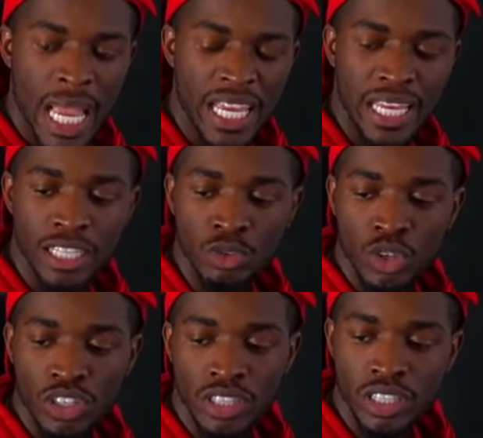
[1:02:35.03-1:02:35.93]
Yeah, it's
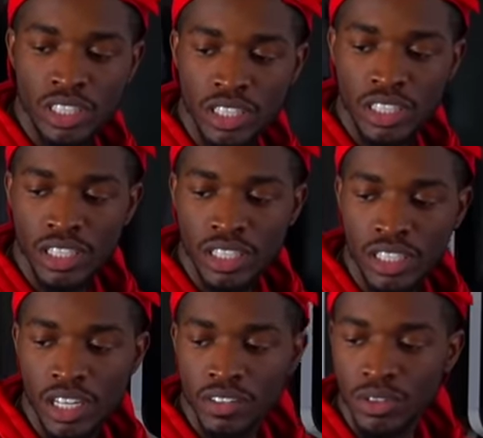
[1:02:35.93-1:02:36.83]
royalty. She, she, she
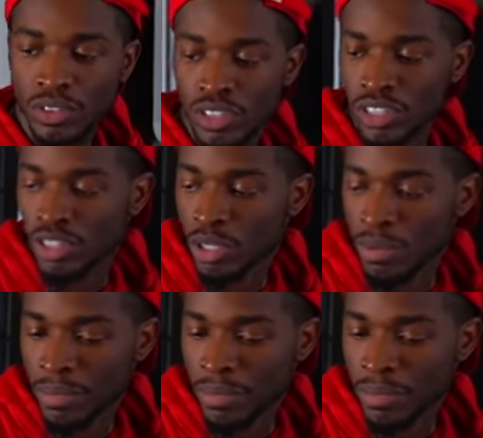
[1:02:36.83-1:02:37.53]
definitely gonna send you something.